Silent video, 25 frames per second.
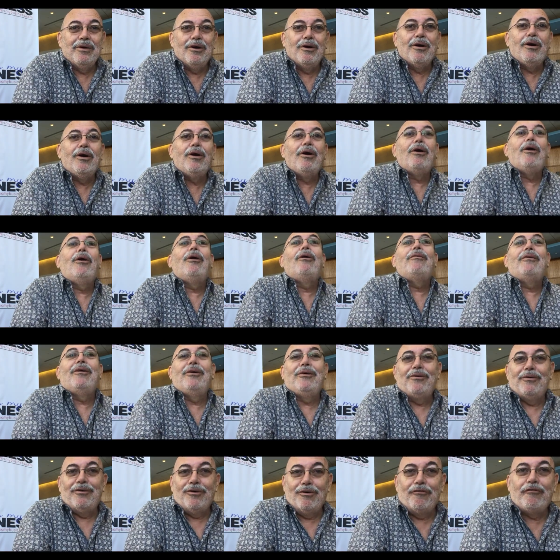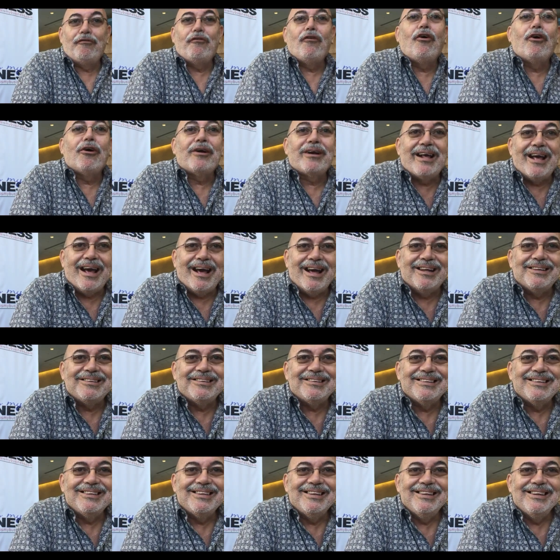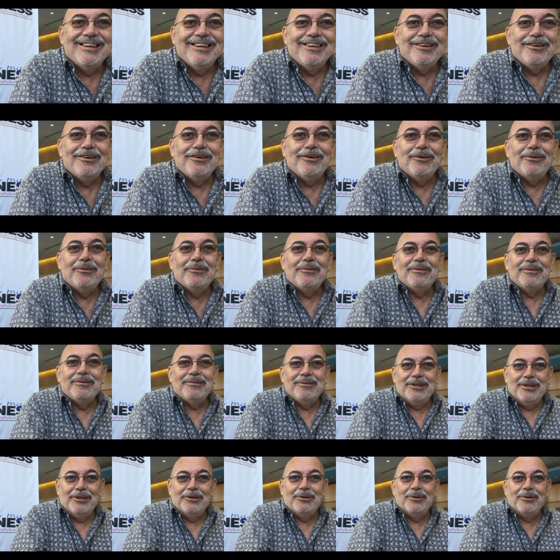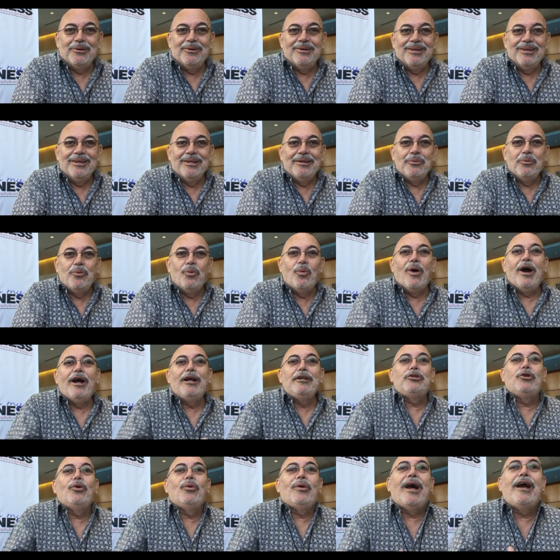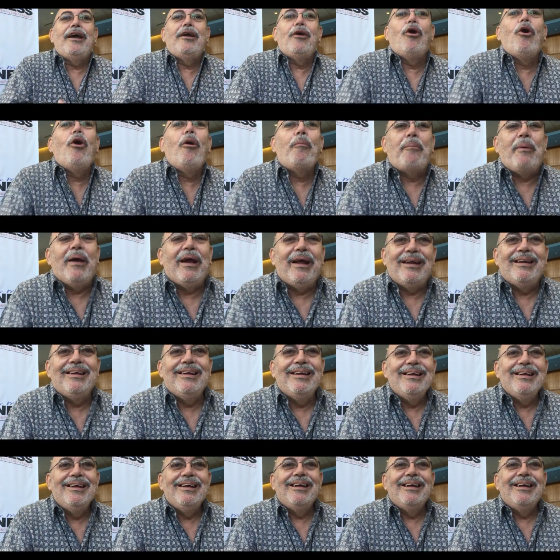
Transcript: of, uh-huh. forecast. Okay. You know, so why can, should I open? So they